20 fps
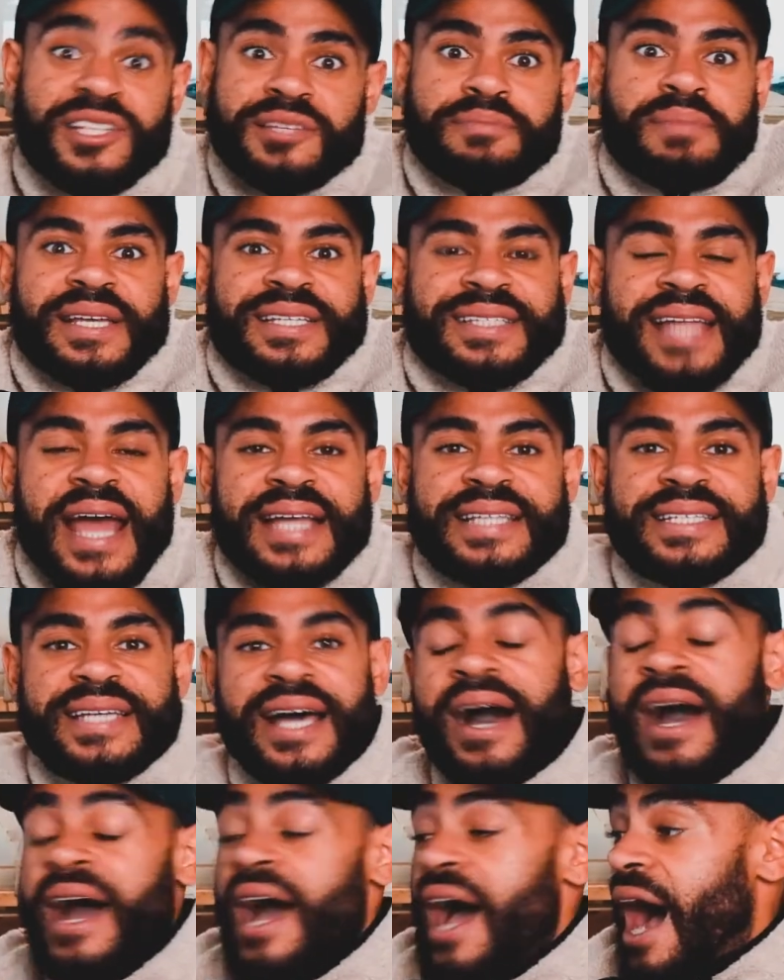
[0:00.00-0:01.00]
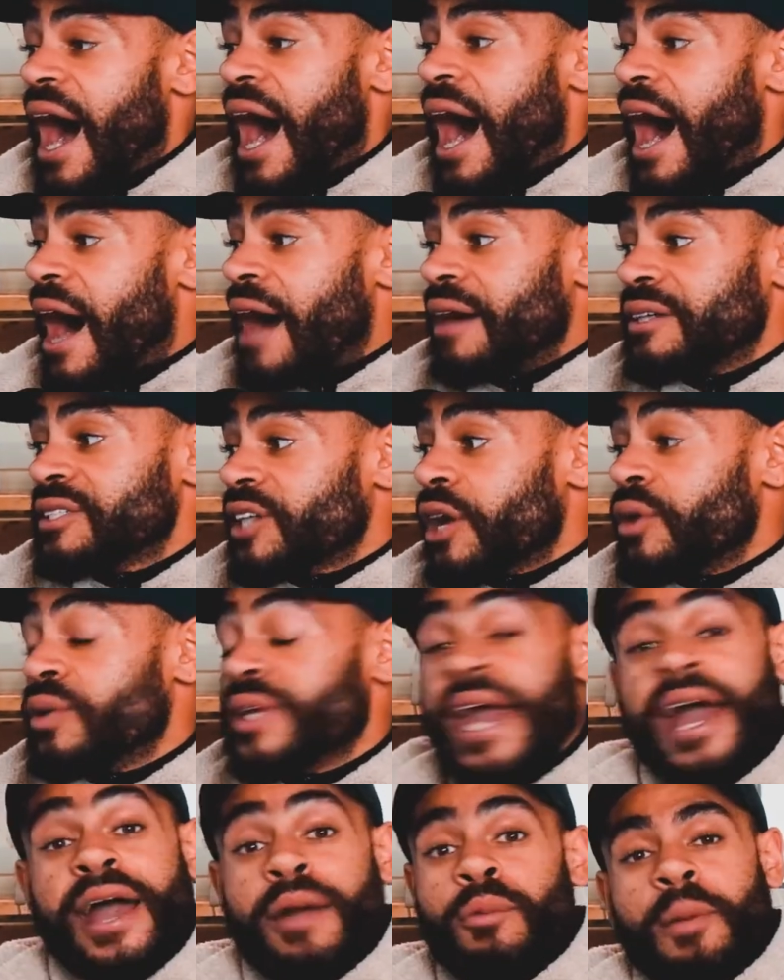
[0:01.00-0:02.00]
it's mixed data. So
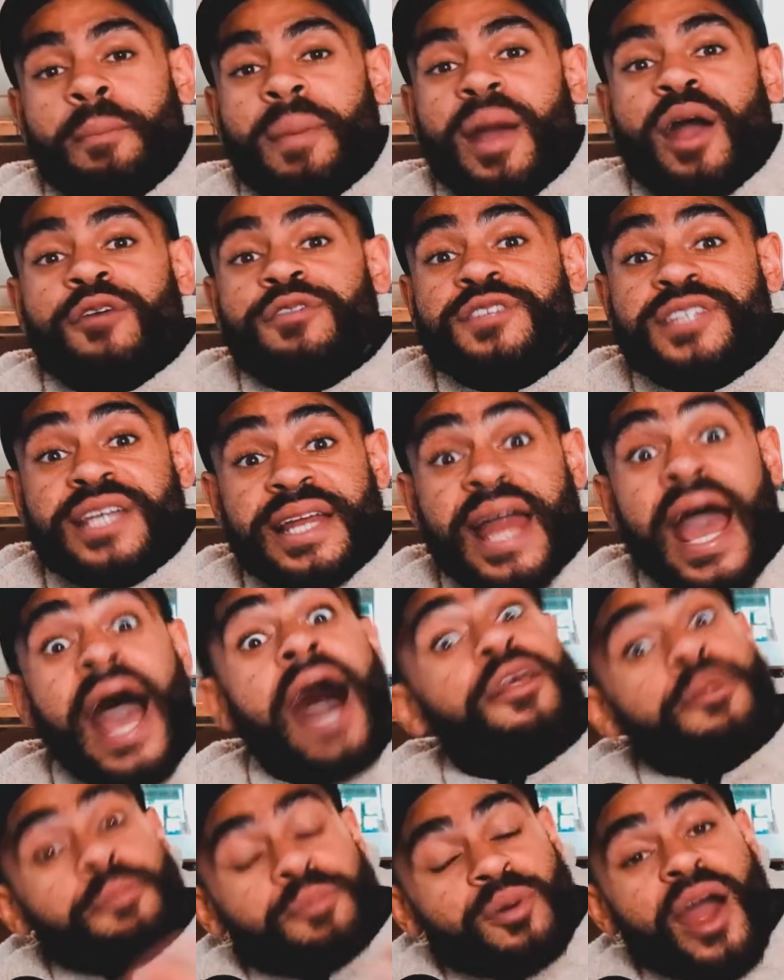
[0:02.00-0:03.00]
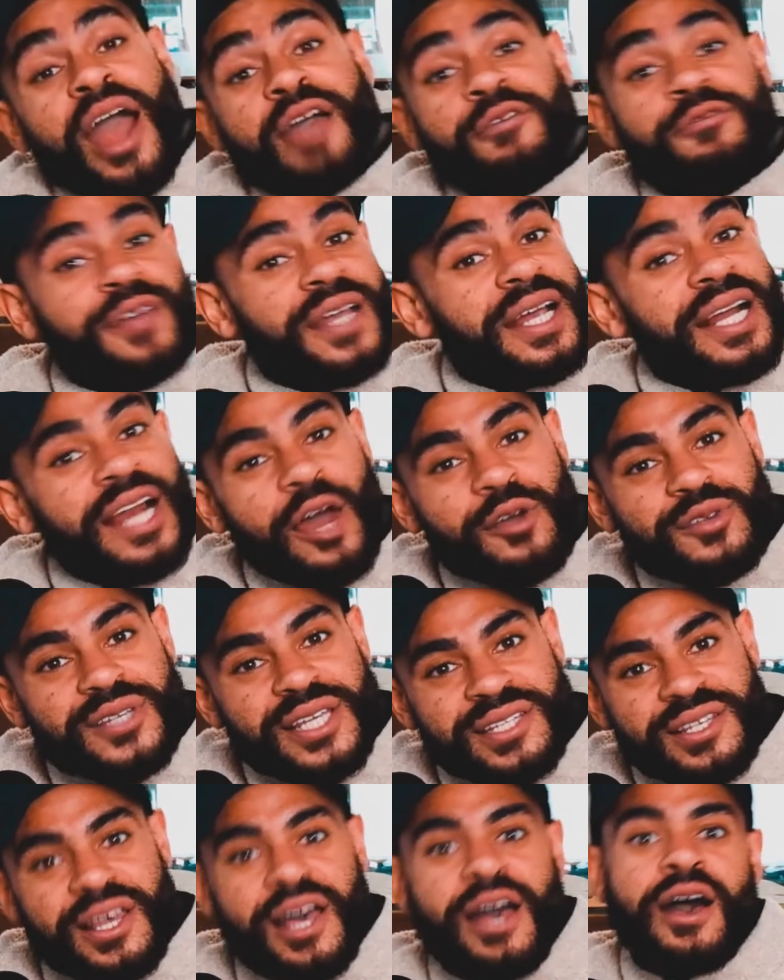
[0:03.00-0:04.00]
yeah, we're better off seeing how everything
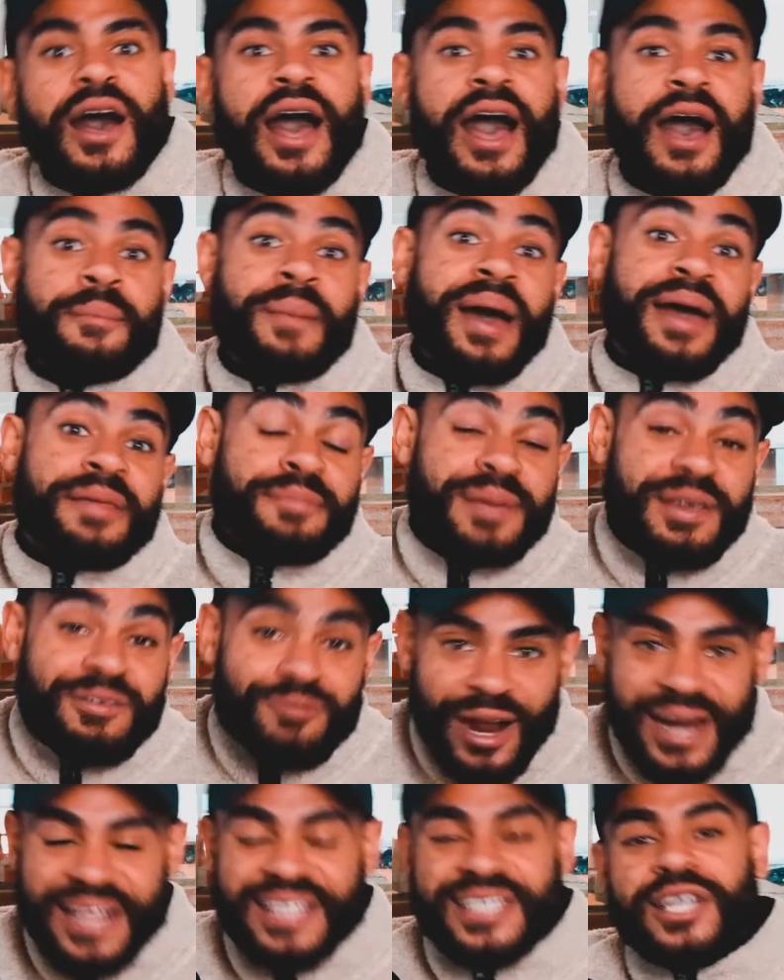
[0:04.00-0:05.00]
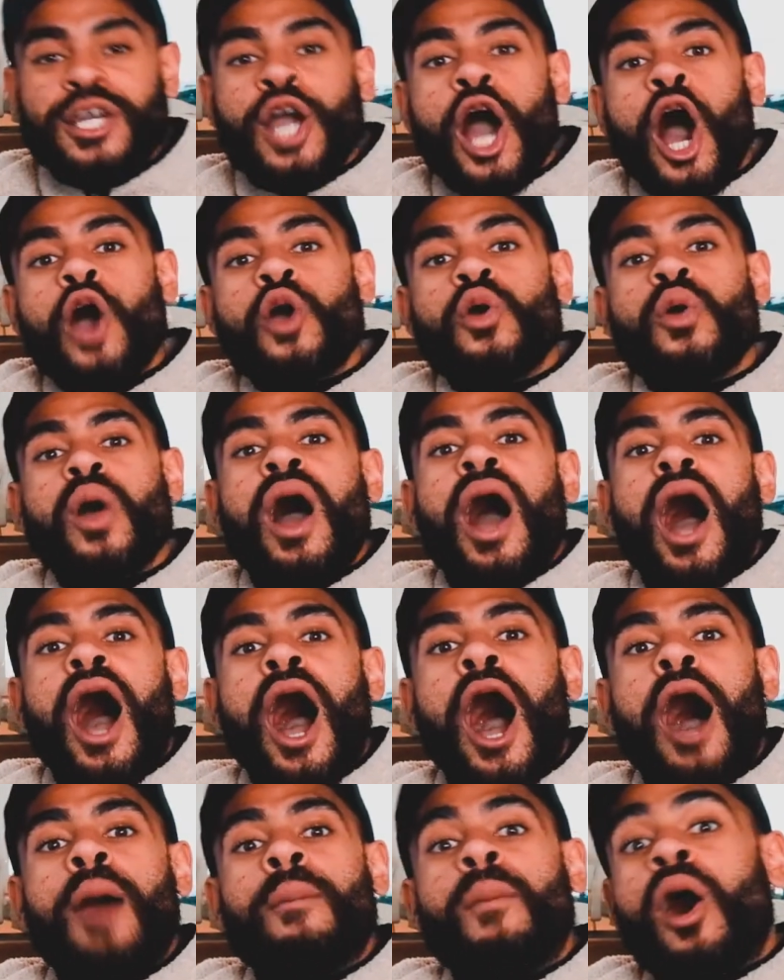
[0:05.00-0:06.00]
closes and be ready to go
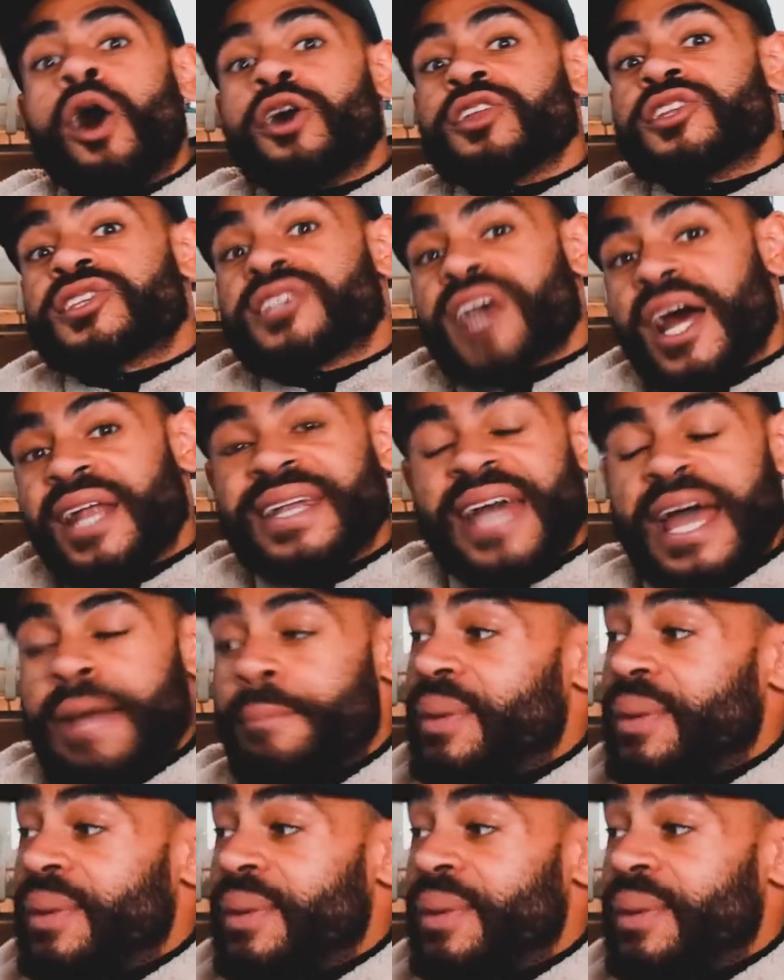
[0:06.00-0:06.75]
on Sunday.